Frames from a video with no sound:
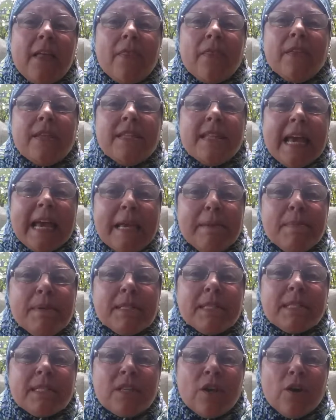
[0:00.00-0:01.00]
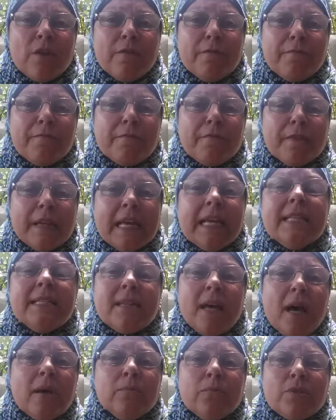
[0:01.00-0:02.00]
The name itself is
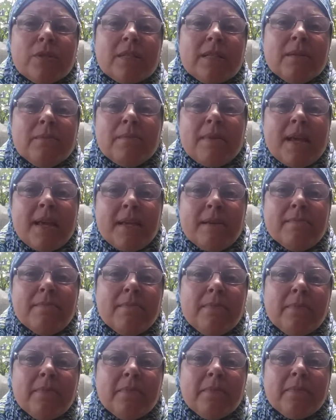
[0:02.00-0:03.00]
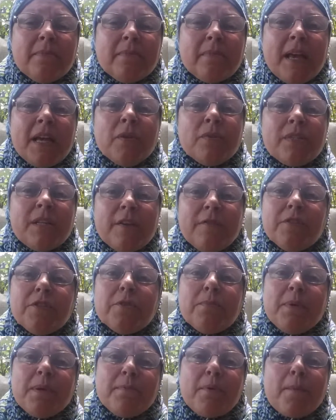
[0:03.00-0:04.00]
a Muslim name, and it was given
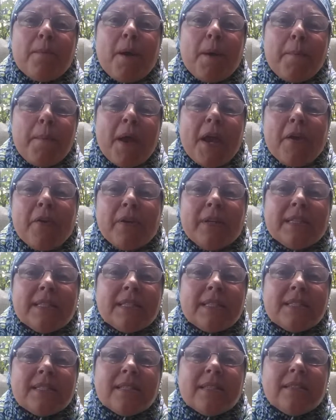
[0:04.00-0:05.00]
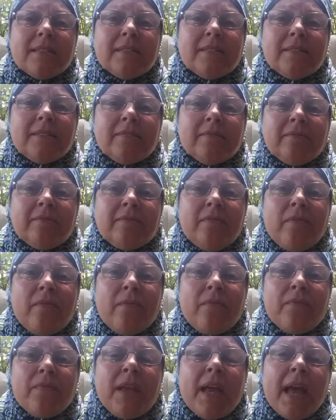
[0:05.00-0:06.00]
to me by my parents.
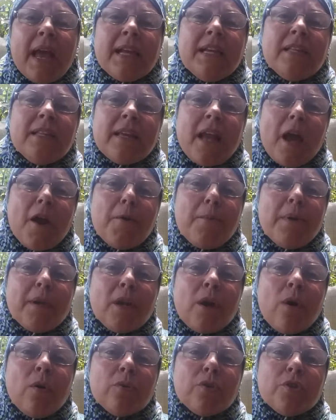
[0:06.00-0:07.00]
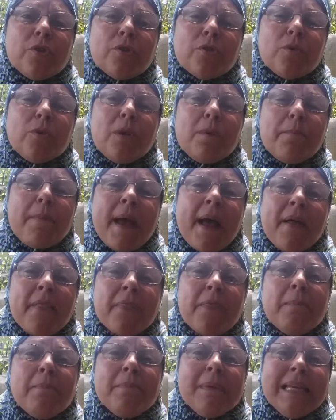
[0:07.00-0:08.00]
And in the Arabic culture, it's all about
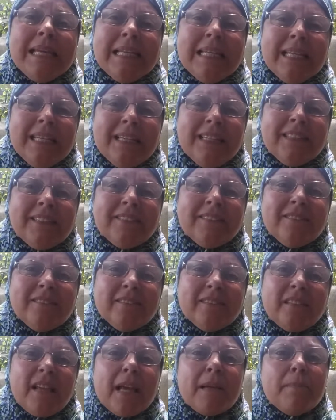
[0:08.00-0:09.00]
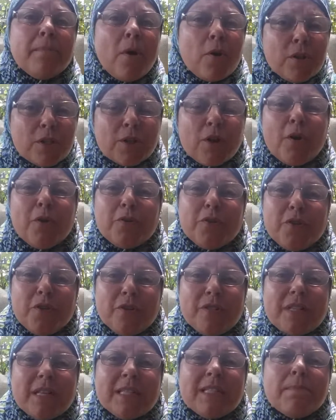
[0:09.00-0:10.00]
the meaning. In most
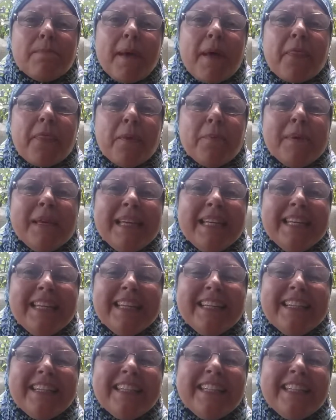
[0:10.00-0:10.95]
cultures, it's about the meaning.